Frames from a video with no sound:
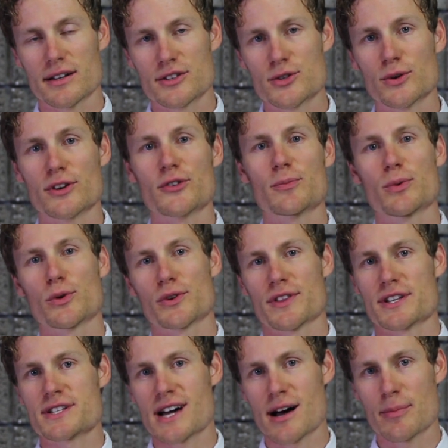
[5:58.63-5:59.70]
to explore
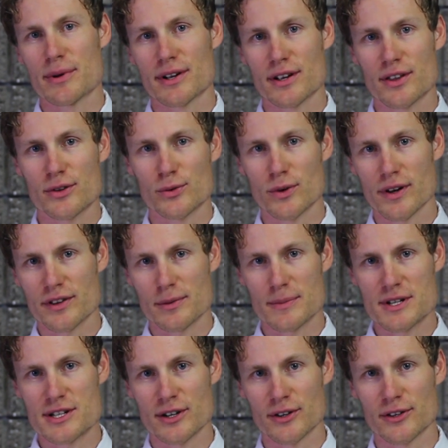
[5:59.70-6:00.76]
the topic through other
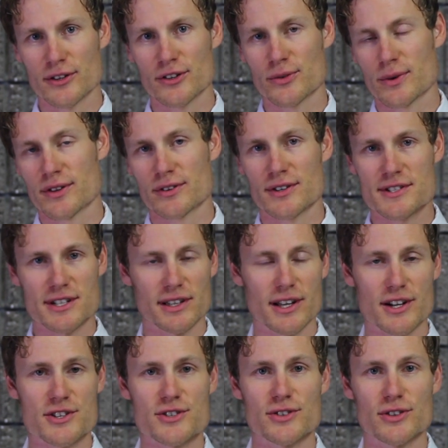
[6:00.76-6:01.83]
materials, whether it's a
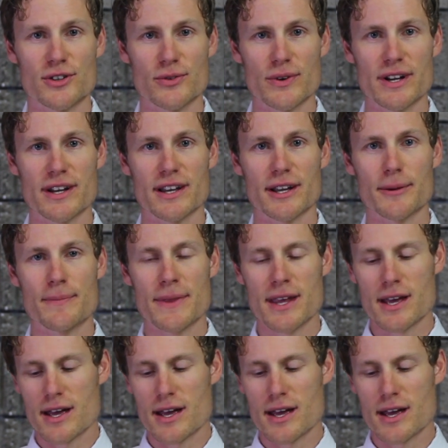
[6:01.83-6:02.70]
lecture or reading,